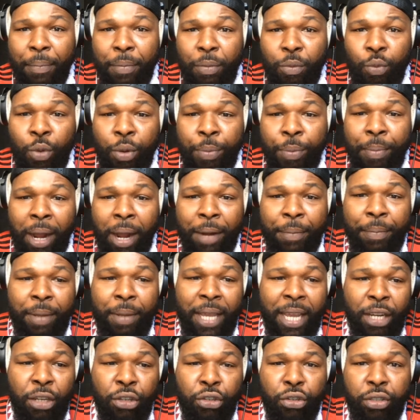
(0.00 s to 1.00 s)
we might be
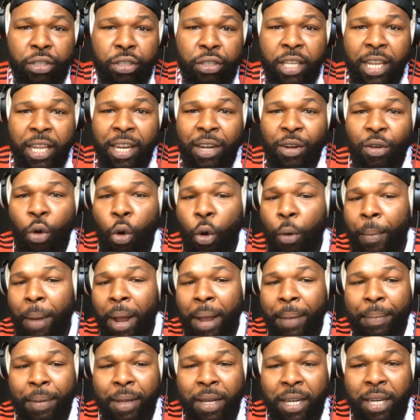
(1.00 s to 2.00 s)
interested in or
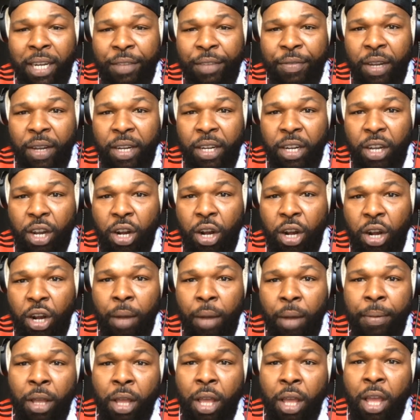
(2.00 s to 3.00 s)
might be leaving the club
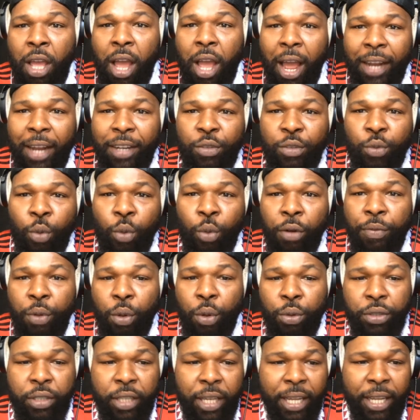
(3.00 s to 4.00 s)
and one of
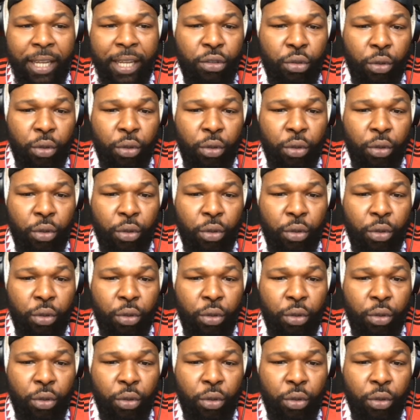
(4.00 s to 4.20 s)
those things.